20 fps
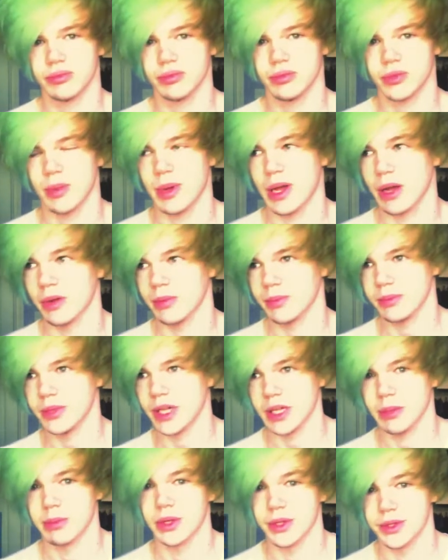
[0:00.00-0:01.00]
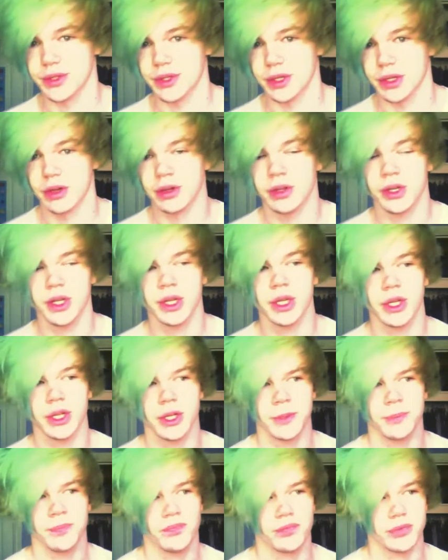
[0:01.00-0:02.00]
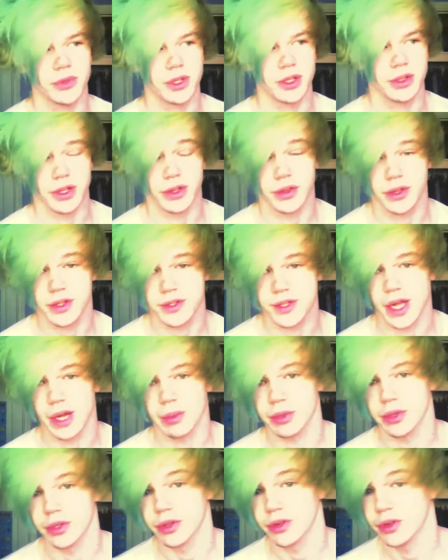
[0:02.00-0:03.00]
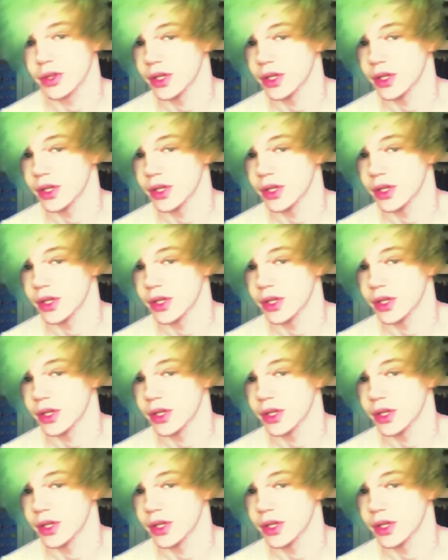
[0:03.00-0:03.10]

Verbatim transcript: about eight months ago, and then this happened, and